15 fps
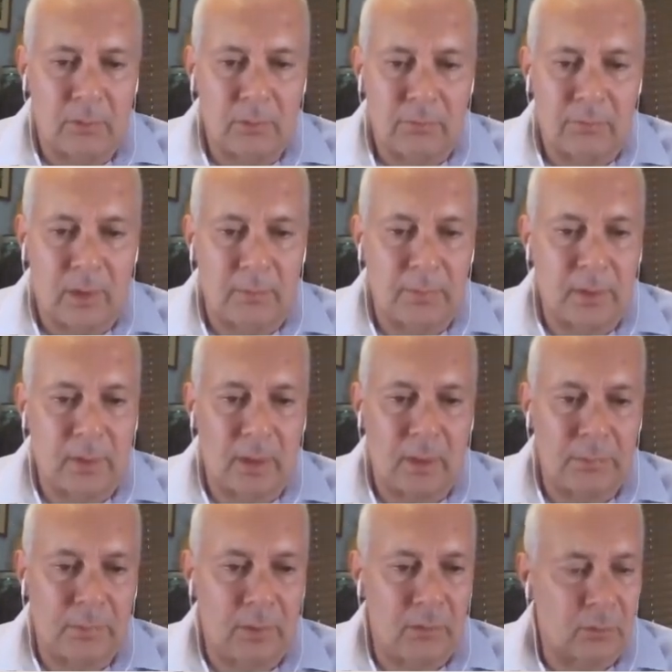development
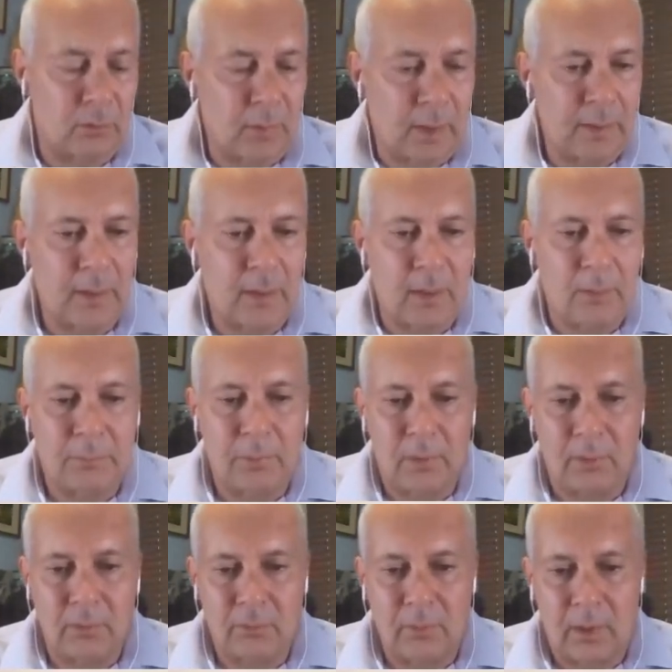companies or mining
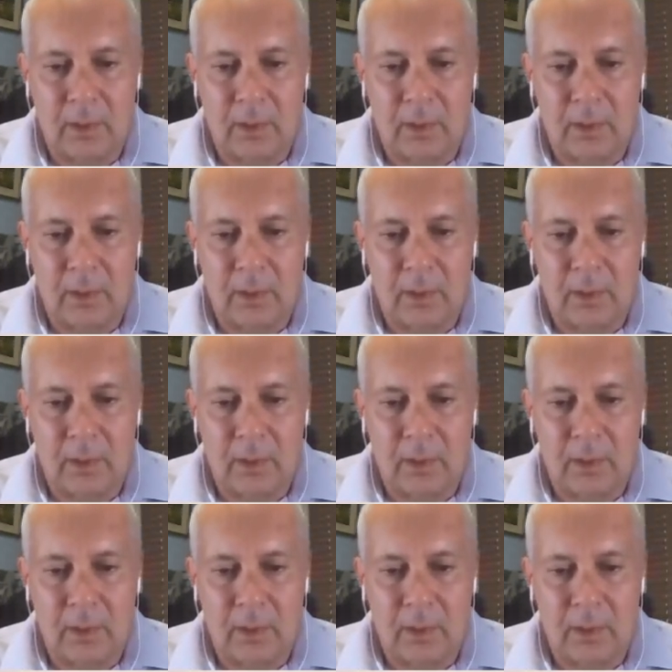companies